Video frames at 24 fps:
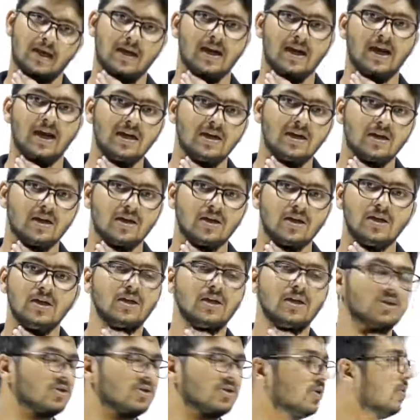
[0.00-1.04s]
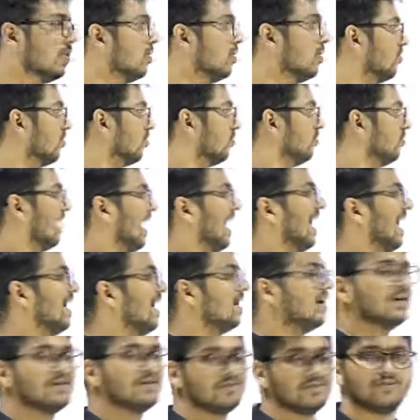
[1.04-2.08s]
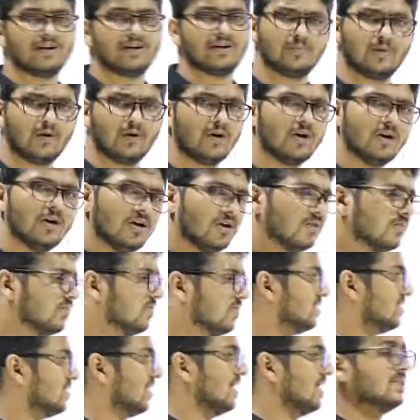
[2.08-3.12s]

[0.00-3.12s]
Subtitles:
Right? So that from all of these